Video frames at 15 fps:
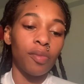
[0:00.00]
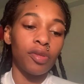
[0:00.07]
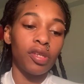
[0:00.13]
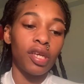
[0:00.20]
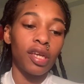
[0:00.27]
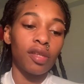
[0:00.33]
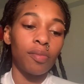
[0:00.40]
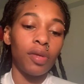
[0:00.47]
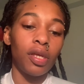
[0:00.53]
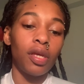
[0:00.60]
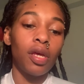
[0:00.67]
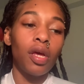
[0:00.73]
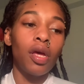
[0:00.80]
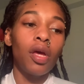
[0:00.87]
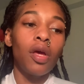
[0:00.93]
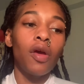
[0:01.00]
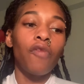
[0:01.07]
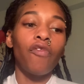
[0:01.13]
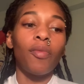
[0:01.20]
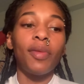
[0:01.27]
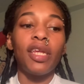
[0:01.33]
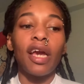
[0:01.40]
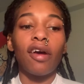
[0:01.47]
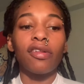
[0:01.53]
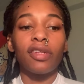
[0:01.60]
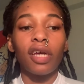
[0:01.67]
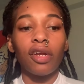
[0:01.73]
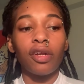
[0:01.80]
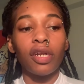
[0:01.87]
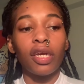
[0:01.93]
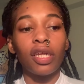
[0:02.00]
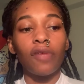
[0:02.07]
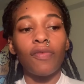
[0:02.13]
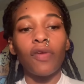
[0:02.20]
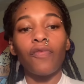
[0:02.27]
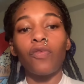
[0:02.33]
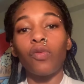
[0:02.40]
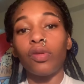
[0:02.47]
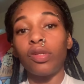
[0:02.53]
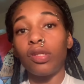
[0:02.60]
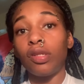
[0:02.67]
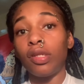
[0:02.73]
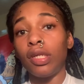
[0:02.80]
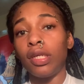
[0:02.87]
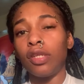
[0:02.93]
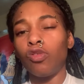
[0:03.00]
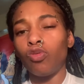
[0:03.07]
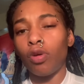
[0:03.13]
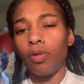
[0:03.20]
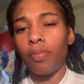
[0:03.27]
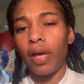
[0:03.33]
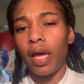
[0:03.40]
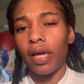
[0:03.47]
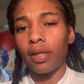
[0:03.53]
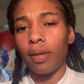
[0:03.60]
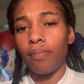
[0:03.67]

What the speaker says: Protect me from any outside or negative influence seeking to impact